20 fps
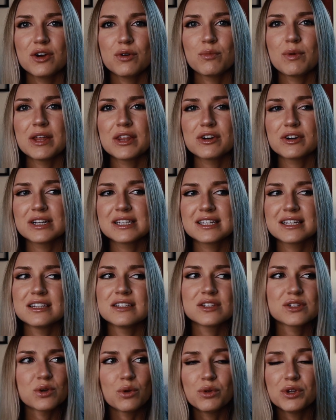Whether it's
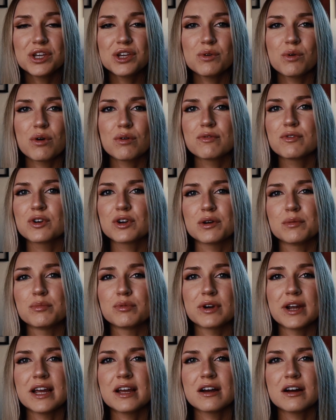consoling you over a
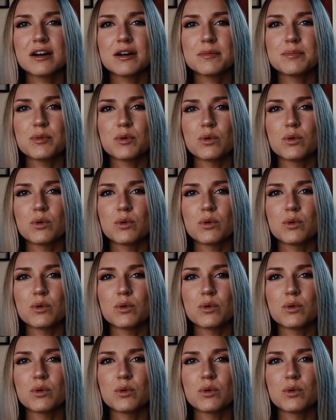breakup